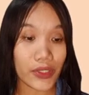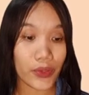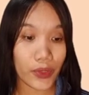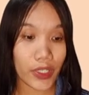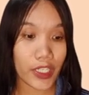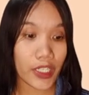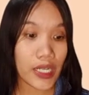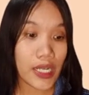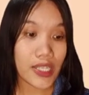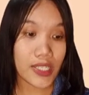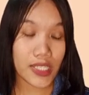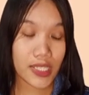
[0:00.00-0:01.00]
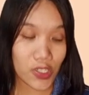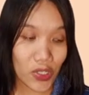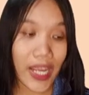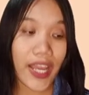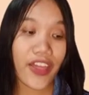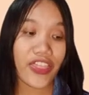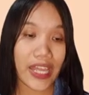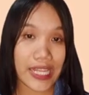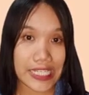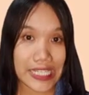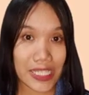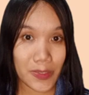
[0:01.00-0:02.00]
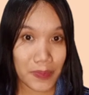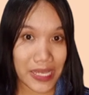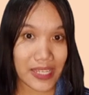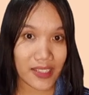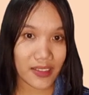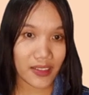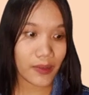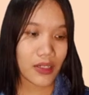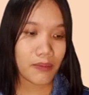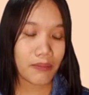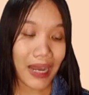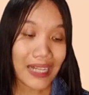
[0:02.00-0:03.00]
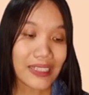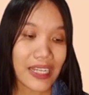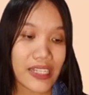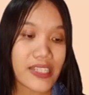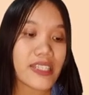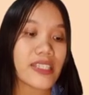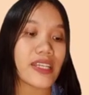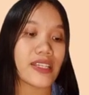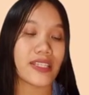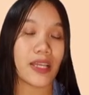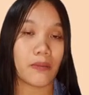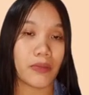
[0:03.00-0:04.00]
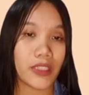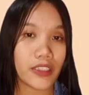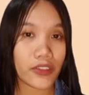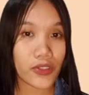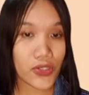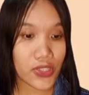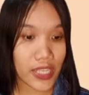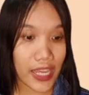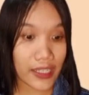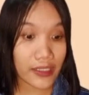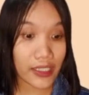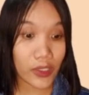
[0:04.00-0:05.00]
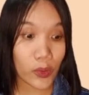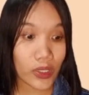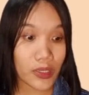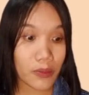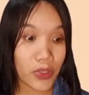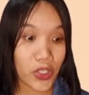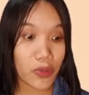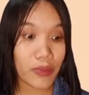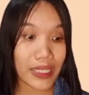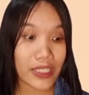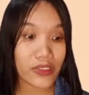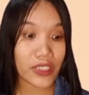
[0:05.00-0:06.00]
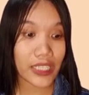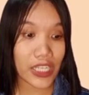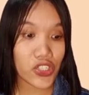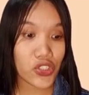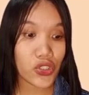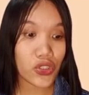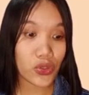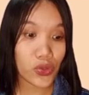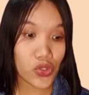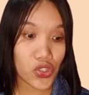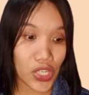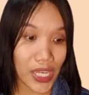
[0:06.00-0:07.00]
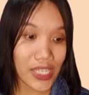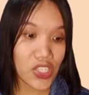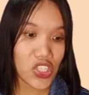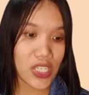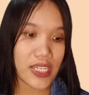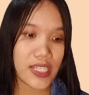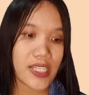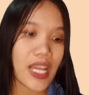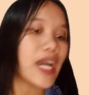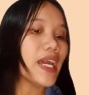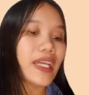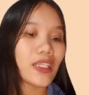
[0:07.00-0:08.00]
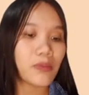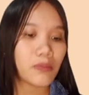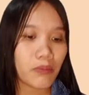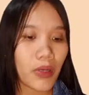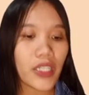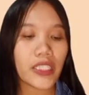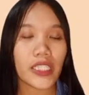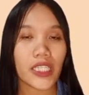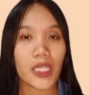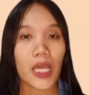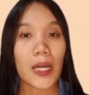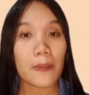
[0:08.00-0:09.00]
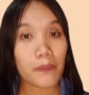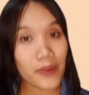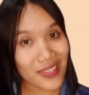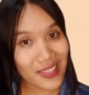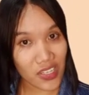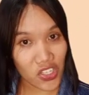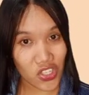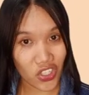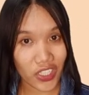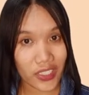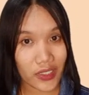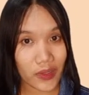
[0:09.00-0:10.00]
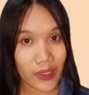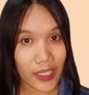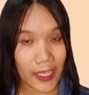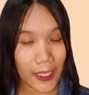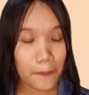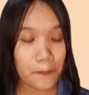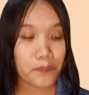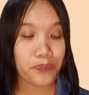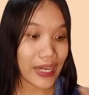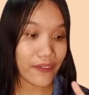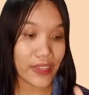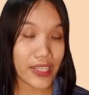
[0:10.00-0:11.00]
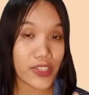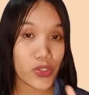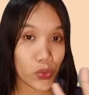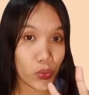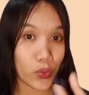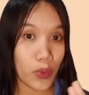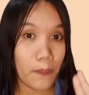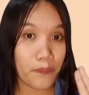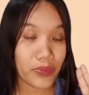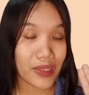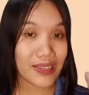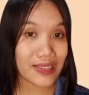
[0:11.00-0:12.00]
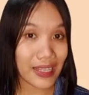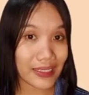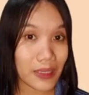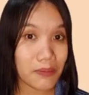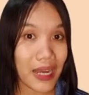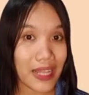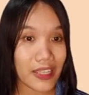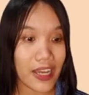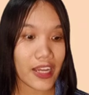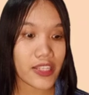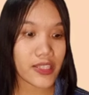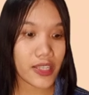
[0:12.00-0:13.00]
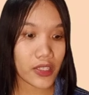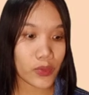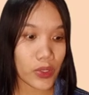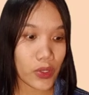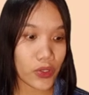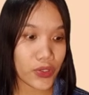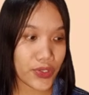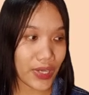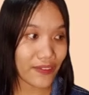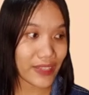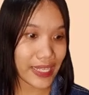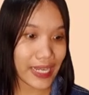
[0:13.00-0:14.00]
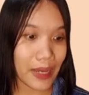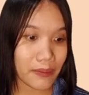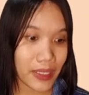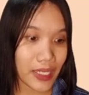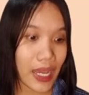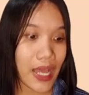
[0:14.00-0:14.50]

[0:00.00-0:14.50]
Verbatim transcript: your strength and speed. Balance is the ability to stay in equilibrium in relation to changes in body position. Okay, we have this two static balance, and we also have dynamic